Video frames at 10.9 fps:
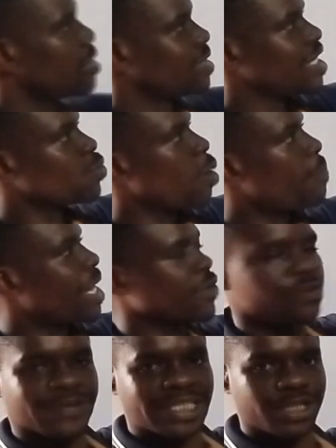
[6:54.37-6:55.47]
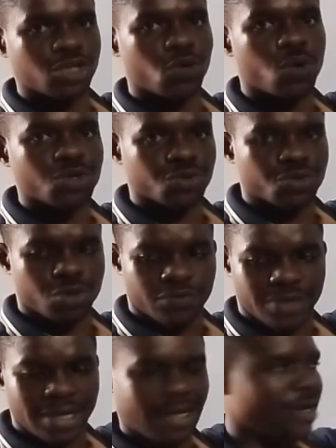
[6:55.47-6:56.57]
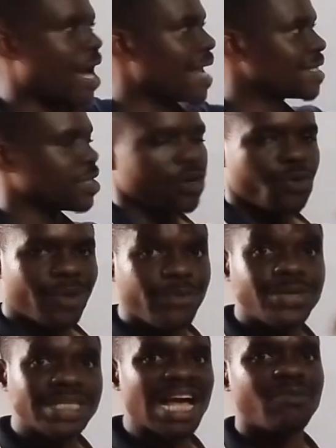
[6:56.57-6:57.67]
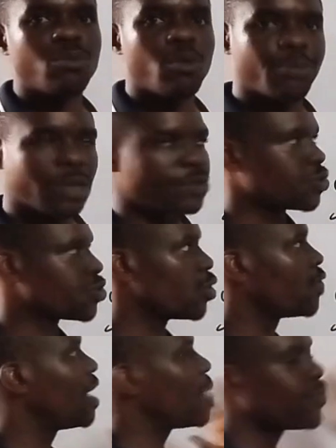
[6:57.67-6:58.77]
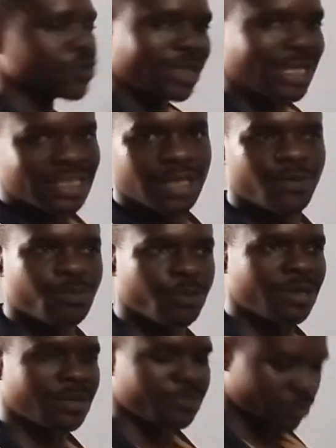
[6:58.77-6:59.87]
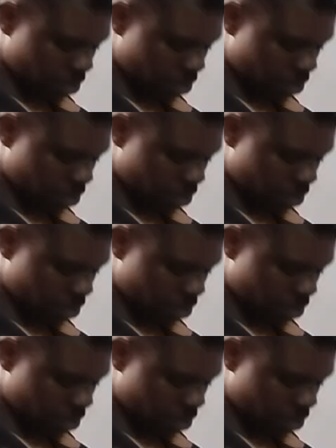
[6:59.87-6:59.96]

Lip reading: this is one part of differentiation we want to solve here, right? Then we still have more problem to solve. Let's move to the next set of problem.